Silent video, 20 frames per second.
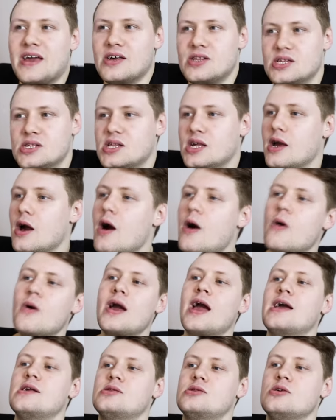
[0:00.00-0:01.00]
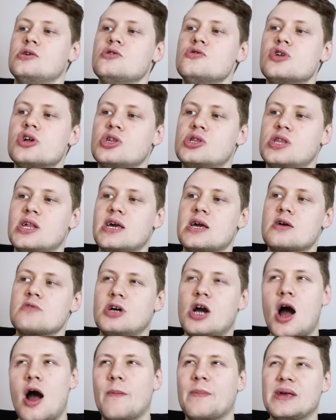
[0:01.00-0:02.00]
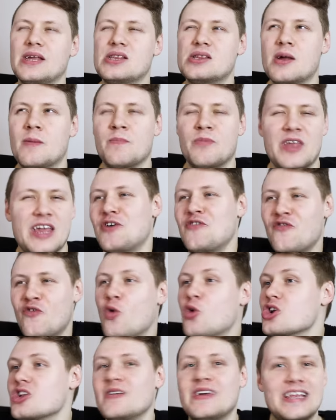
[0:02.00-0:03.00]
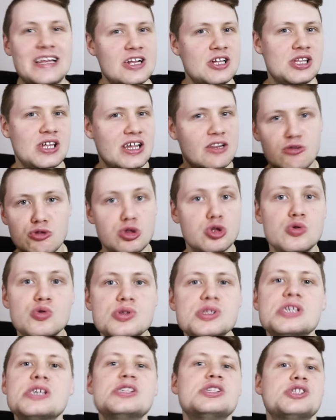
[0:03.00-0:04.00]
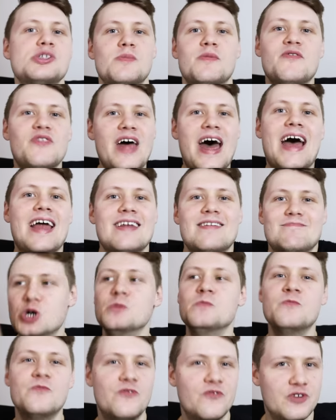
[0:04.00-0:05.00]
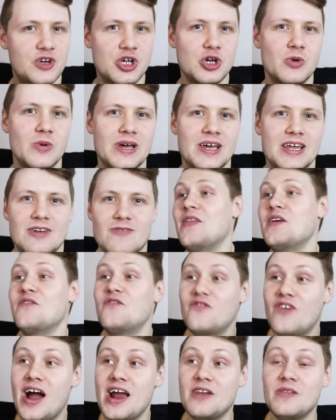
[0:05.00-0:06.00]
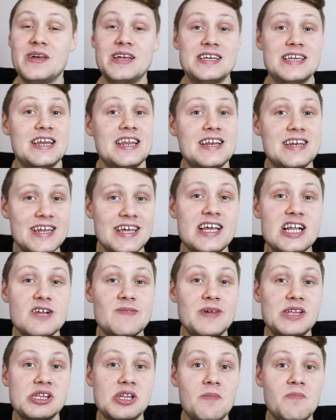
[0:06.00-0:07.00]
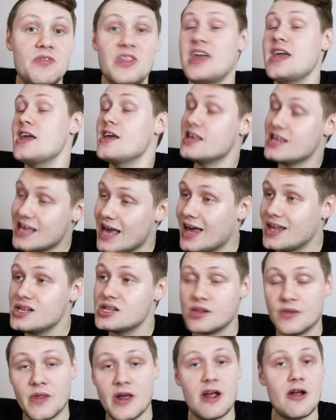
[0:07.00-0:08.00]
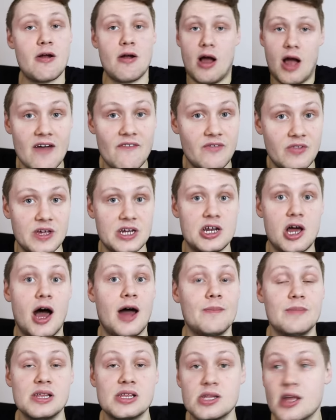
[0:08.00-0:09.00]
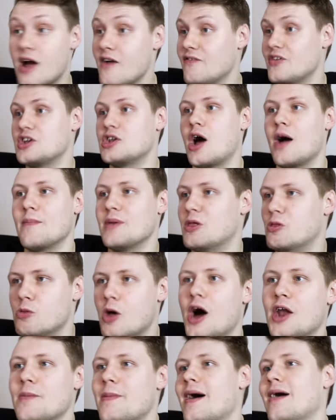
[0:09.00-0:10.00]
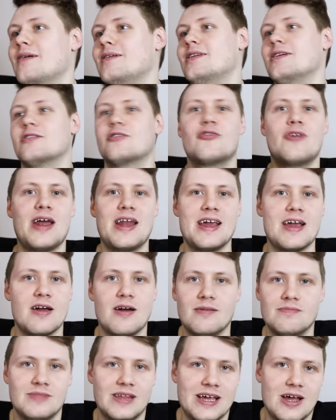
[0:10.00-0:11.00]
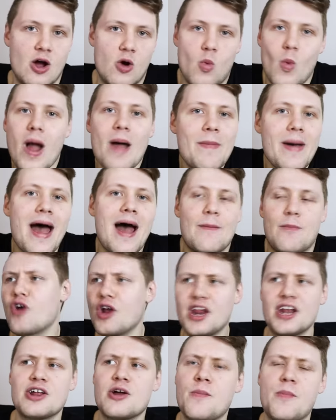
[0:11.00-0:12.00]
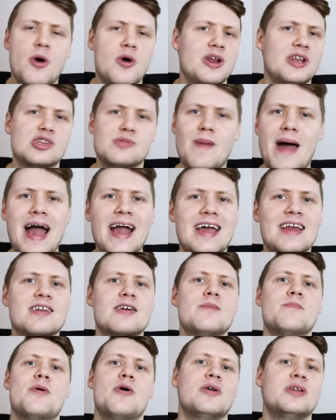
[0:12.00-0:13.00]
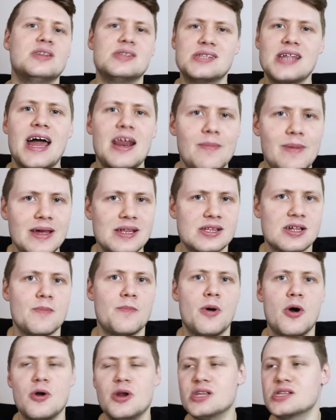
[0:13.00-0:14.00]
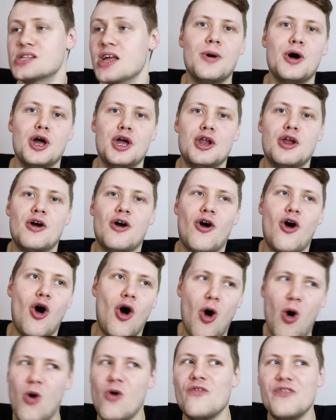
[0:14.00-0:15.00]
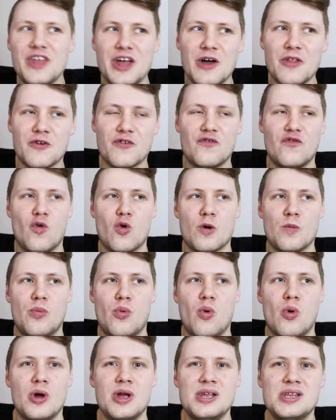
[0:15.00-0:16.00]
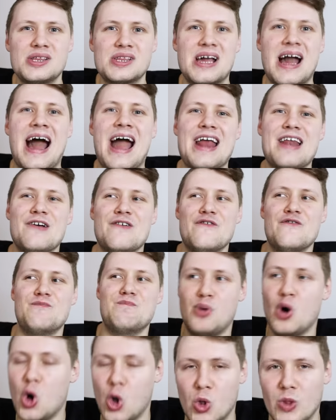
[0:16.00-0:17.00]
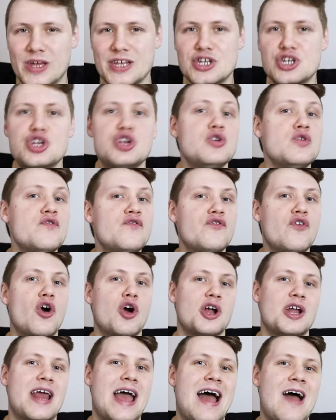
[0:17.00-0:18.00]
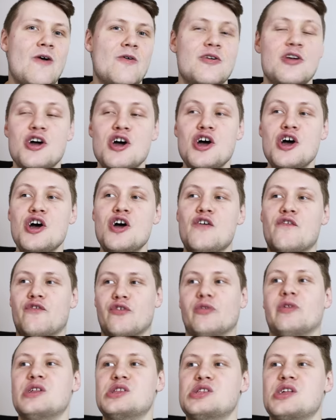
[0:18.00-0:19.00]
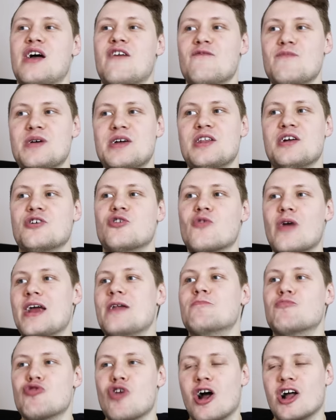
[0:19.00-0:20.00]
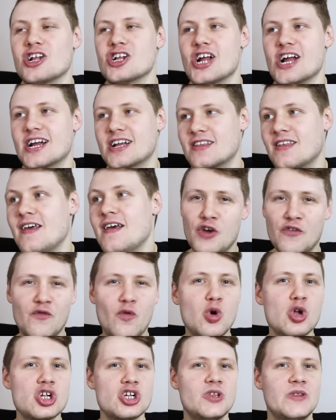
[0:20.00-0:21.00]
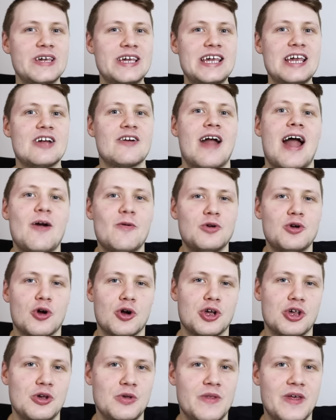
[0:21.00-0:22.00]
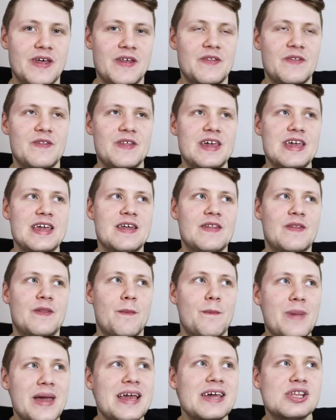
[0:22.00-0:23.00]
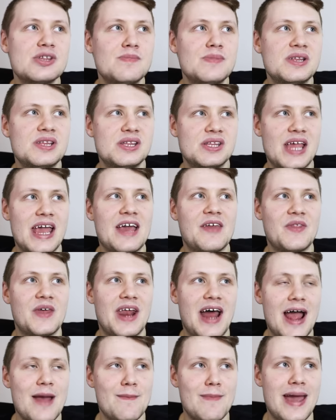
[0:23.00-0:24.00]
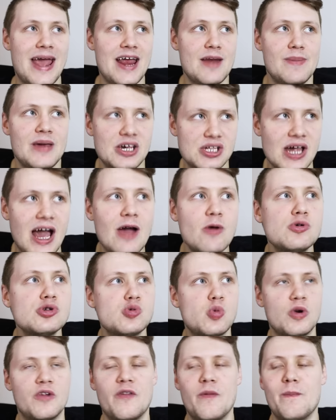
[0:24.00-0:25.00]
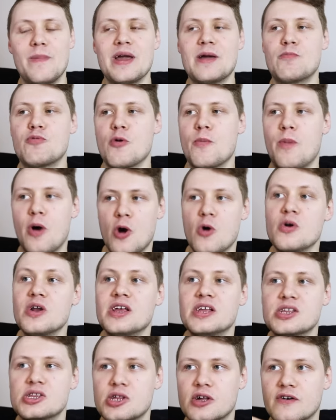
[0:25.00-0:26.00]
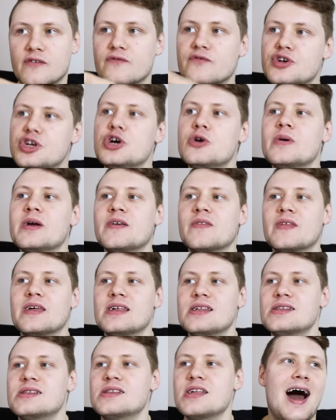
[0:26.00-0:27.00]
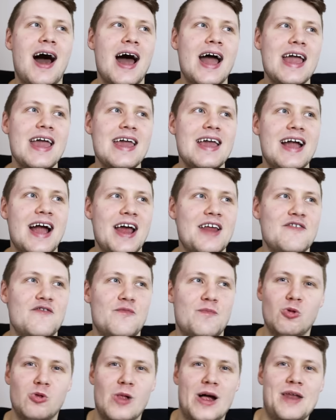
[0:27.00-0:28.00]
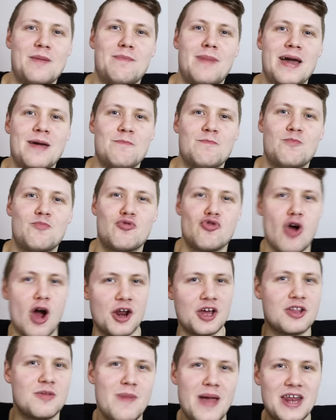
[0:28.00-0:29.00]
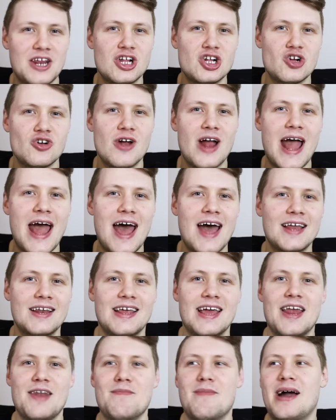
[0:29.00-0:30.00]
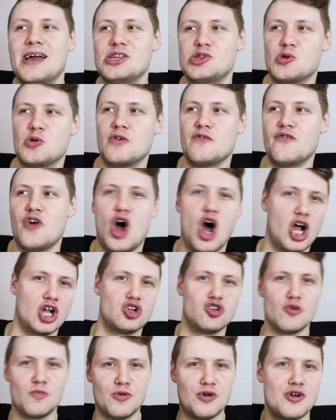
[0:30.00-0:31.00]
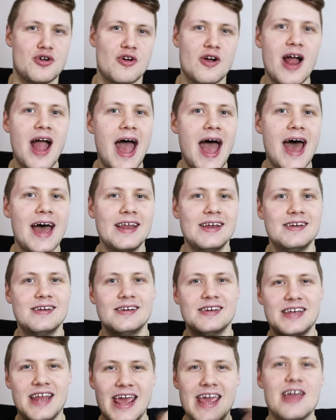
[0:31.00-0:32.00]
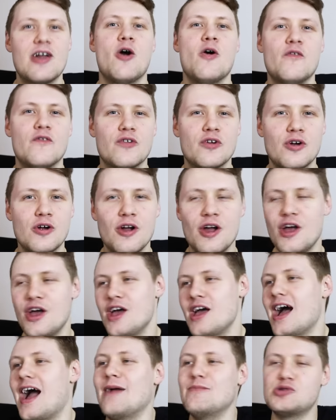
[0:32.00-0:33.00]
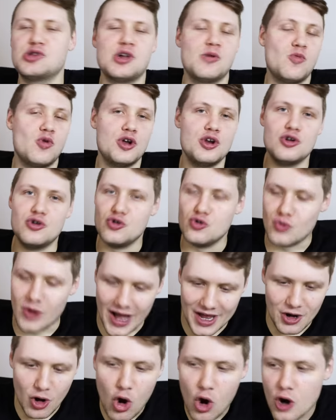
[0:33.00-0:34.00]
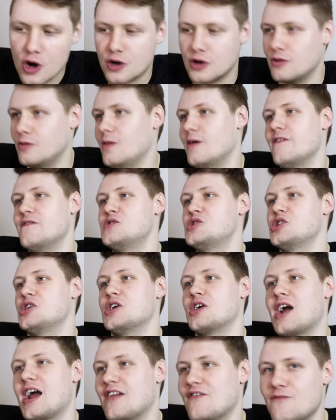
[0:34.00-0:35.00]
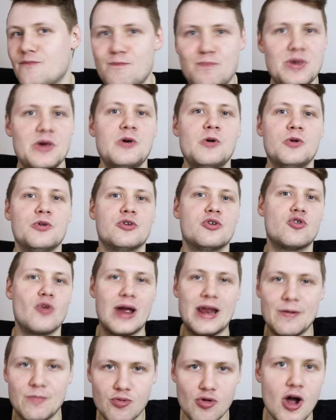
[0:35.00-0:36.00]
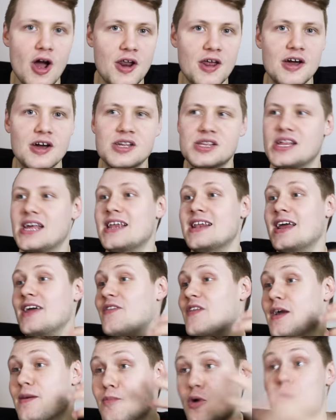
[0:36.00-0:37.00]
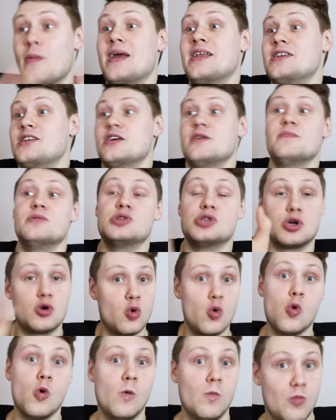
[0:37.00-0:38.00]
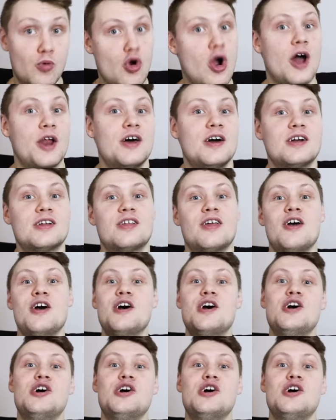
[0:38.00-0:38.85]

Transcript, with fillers: because it's like, oh, okay, so you just like copied something. Unfortunately, it just, it loses some of that oomph to it. And then finally, did it teach me something? Yes, there definitely taught me stuff. It taught me a lot about, you know, creating like a web app, front-end components, back-end components, database components, but all of the other four points kind of pull it too far down for this to have been a great project. Unfortunately here, I would argue that the, the biggest mistake that I made, because I was one of the big proponents of doing this, I kind of let my product manager hat and my sort of entrepreneur hat take over. I'm someone who at heart loves to kind of build great products, and I think Momentum is a cool product.